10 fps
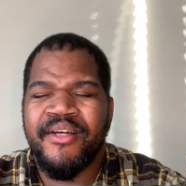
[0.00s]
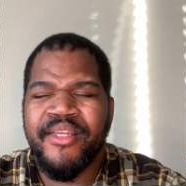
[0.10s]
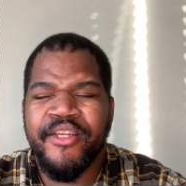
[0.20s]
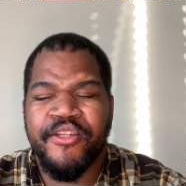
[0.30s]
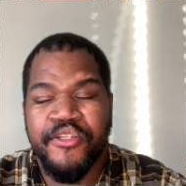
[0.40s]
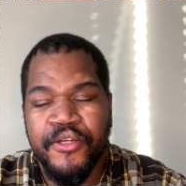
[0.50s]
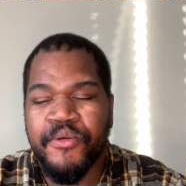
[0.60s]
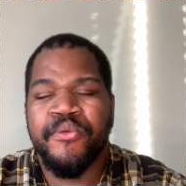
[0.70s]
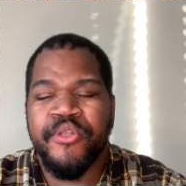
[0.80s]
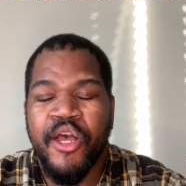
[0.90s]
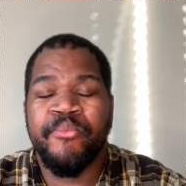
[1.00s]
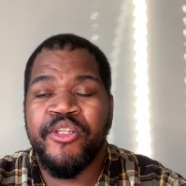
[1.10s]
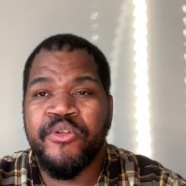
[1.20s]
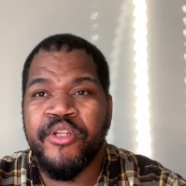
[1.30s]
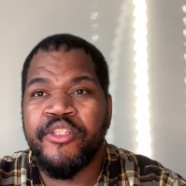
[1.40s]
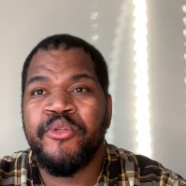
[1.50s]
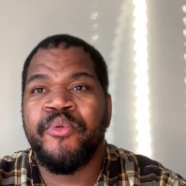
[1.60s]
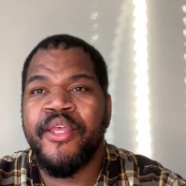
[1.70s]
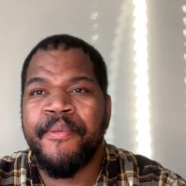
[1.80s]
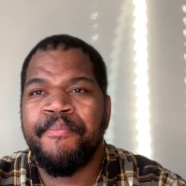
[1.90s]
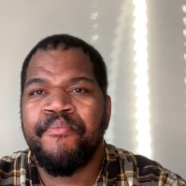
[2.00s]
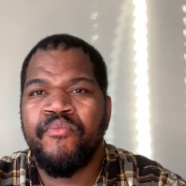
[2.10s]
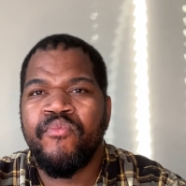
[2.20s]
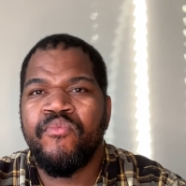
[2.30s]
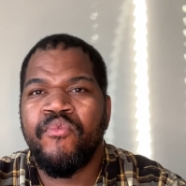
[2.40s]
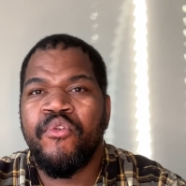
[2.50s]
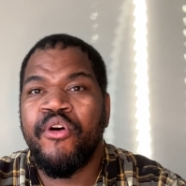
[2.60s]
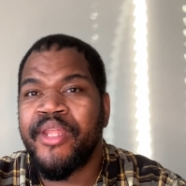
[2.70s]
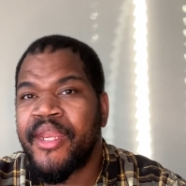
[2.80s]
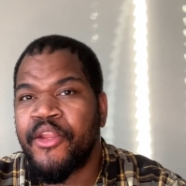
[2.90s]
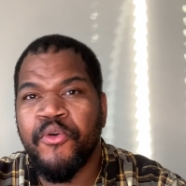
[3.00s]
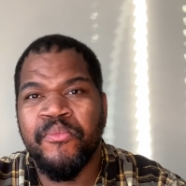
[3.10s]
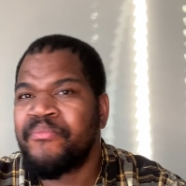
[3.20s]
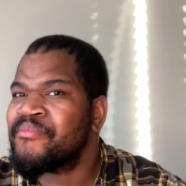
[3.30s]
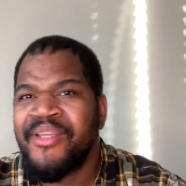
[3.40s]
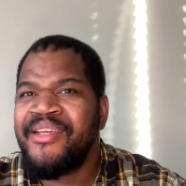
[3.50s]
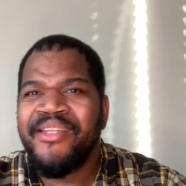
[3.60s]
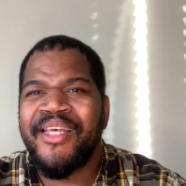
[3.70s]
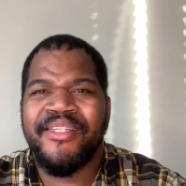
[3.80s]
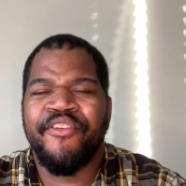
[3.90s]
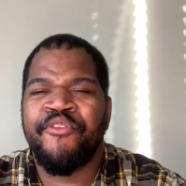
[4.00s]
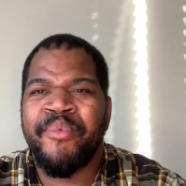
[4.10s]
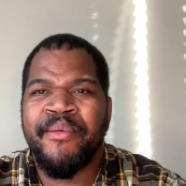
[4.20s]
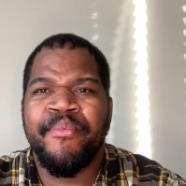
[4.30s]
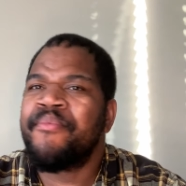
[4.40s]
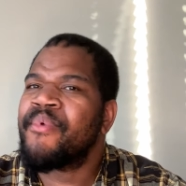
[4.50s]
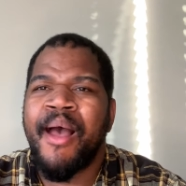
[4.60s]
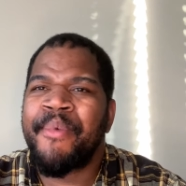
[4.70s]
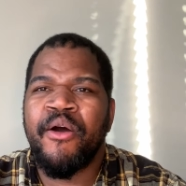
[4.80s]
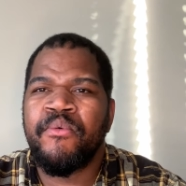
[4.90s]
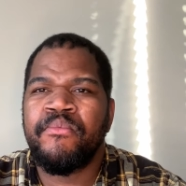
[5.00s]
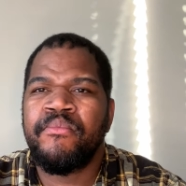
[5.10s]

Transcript: here. So y'all be sure to tune in. On that note, that's it for me. I'm out.